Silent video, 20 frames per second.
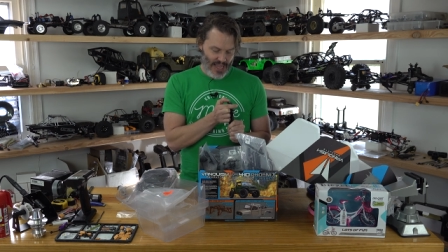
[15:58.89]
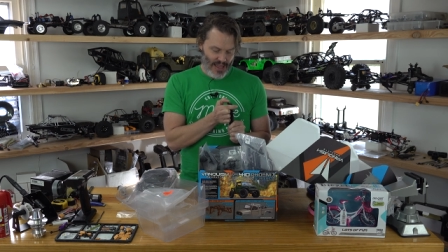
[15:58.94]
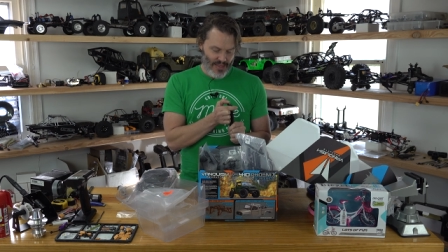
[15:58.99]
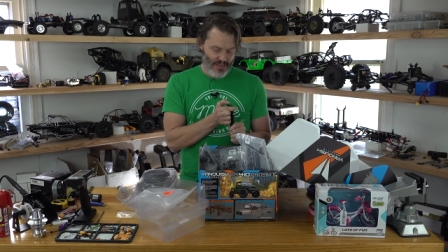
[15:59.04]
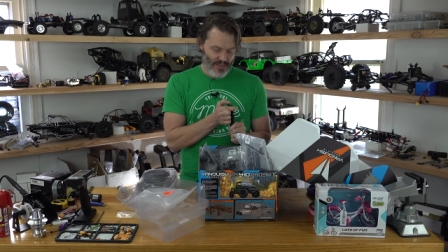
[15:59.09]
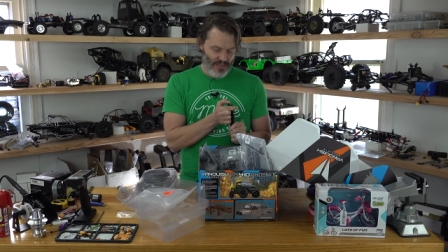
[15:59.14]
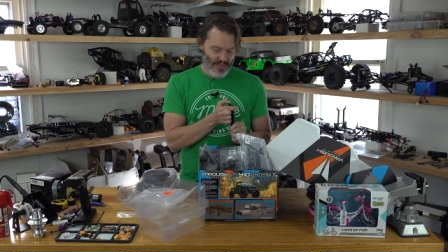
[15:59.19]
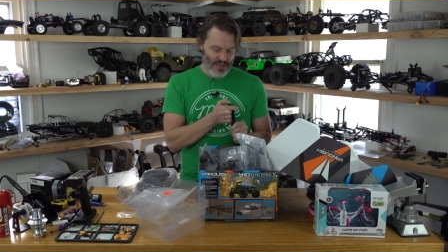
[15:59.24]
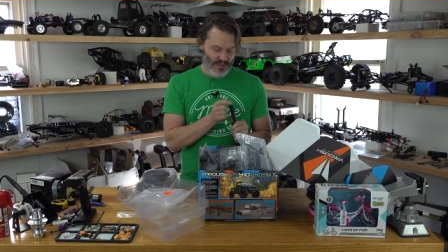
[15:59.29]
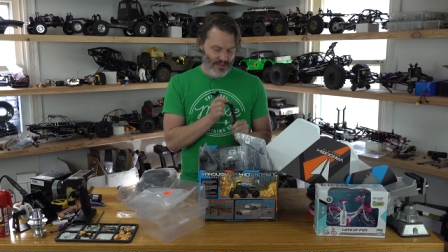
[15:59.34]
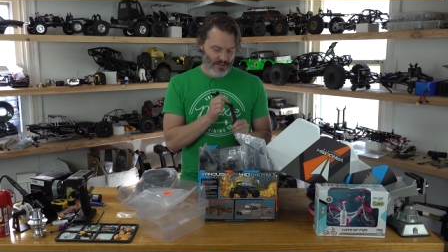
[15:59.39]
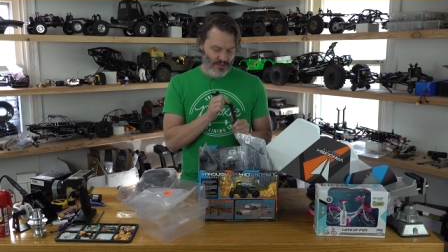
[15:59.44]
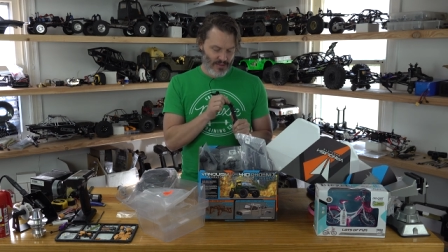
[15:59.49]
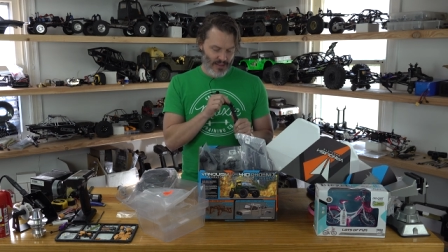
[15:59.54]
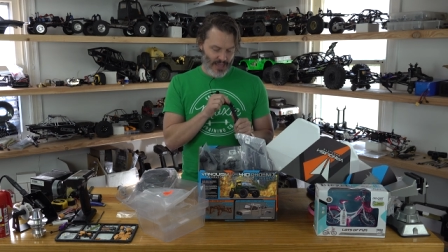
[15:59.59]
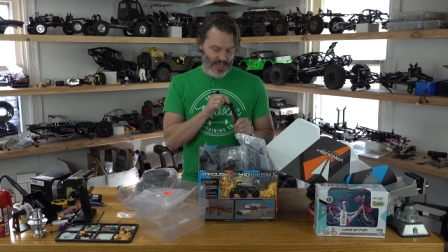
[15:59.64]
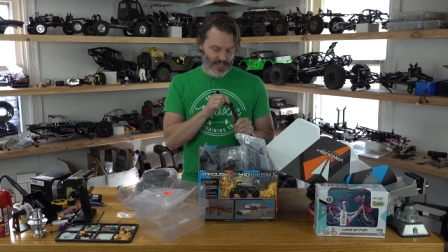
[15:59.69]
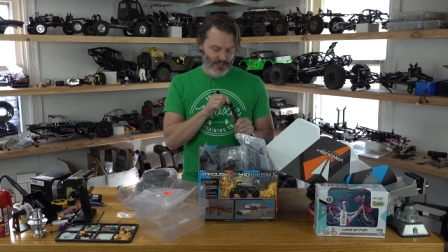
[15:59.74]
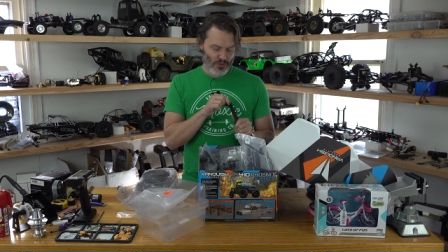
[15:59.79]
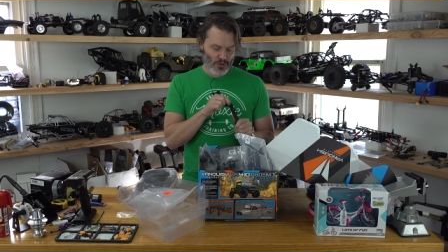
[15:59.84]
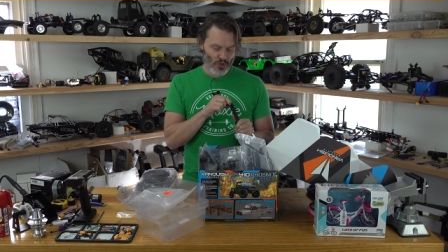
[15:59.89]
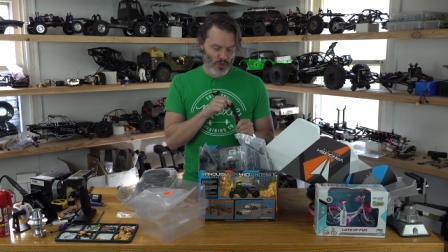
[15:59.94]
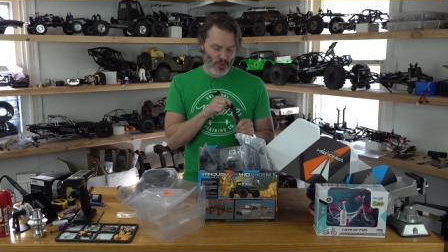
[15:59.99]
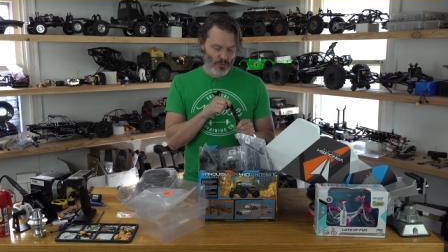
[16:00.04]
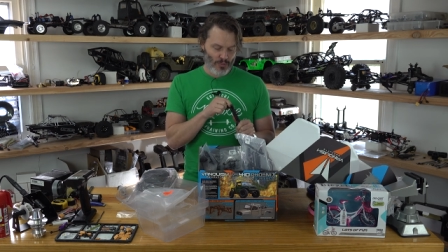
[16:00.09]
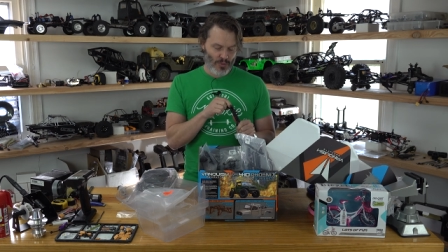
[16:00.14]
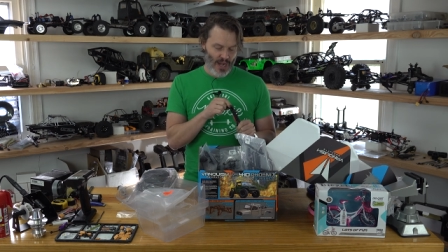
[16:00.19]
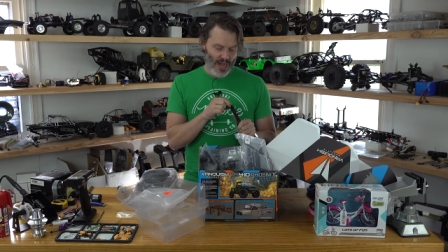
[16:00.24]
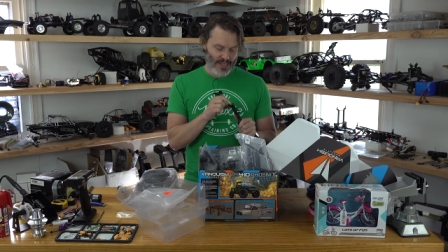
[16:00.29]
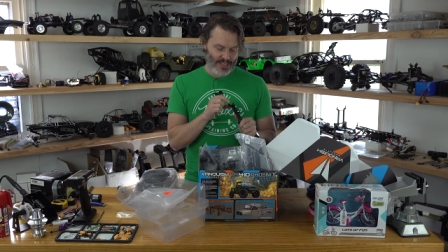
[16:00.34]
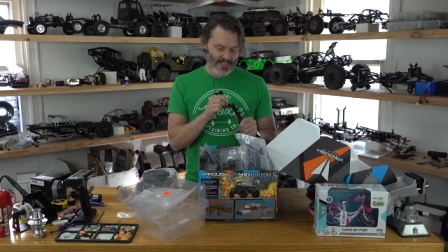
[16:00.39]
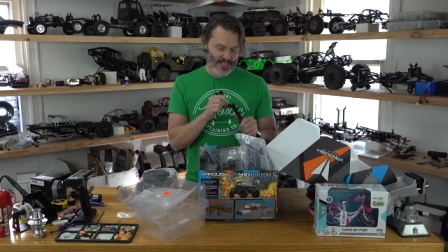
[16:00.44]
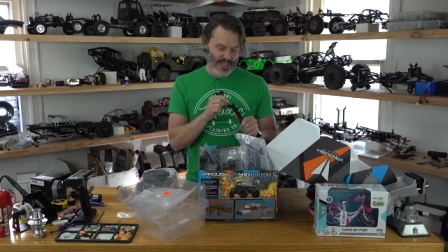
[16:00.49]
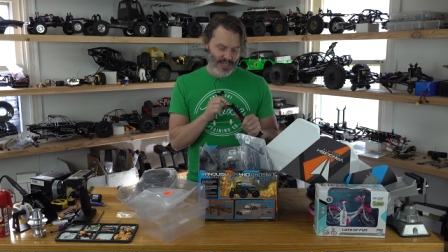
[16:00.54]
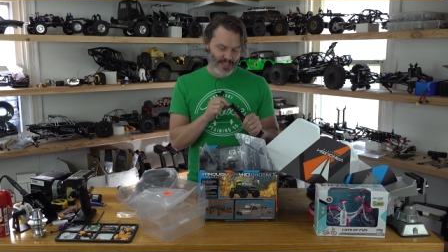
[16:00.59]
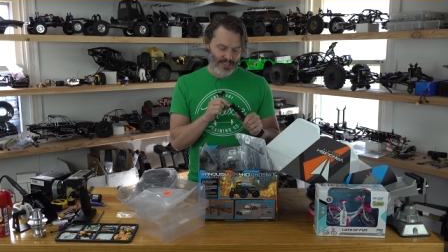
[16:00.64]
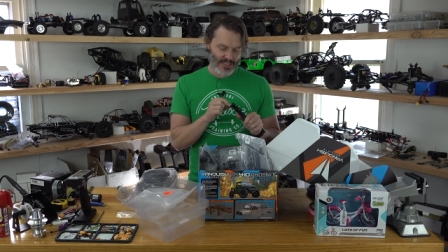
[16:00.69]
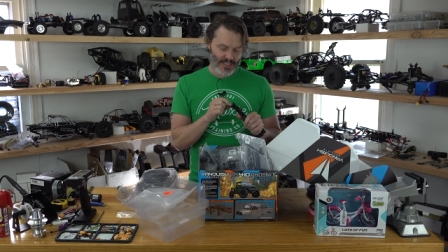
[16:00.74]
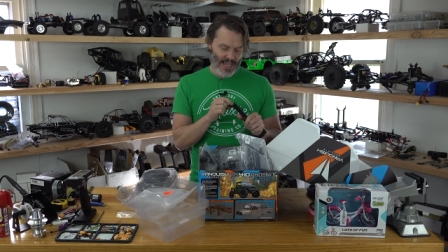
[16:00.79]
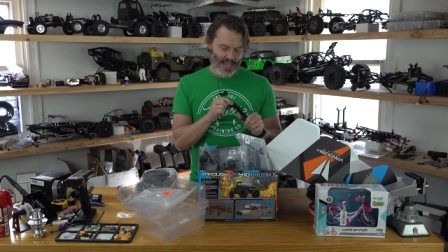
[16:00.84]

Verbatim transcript: and then that tube contacts